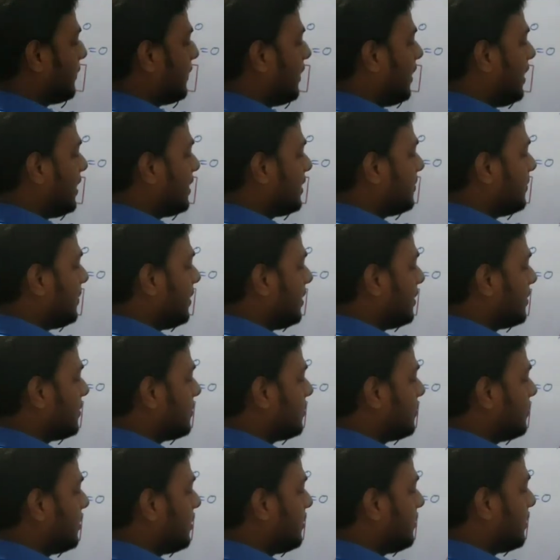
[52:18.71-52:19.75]
x minus
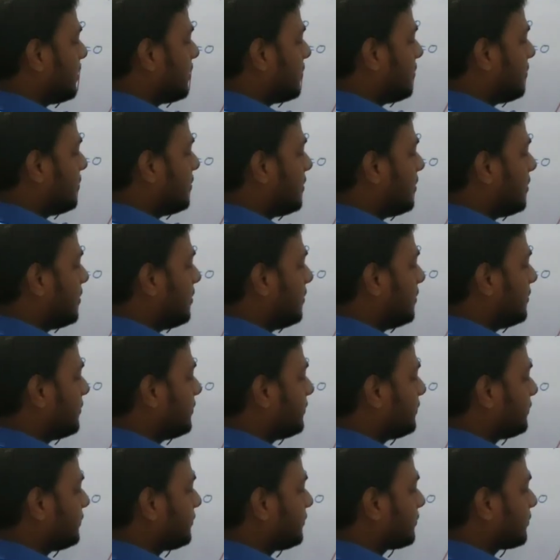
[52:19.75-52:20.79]
2 equals to 0,
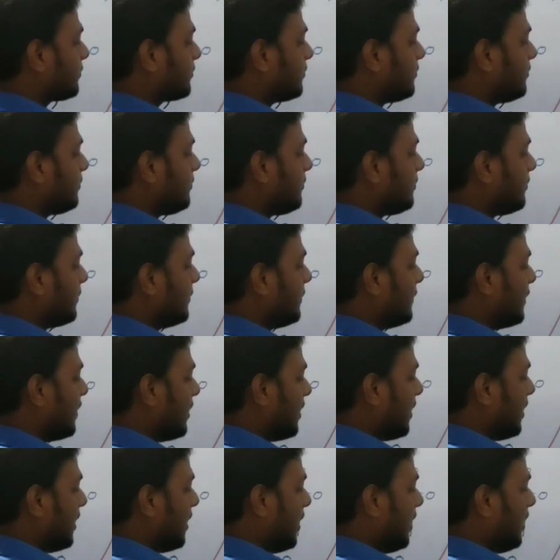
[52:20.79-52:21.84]

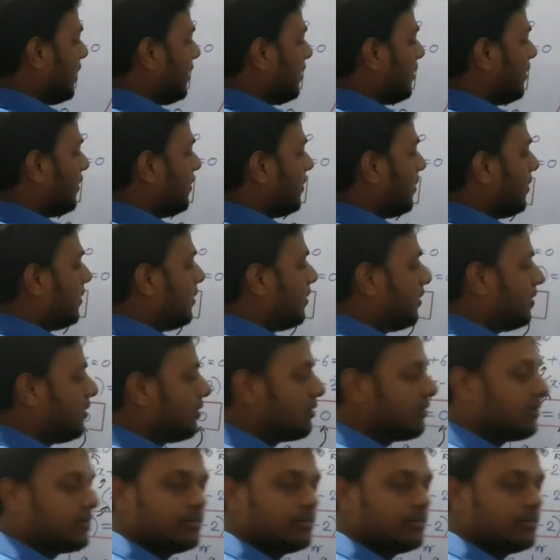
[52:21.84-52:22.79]
and dot dot.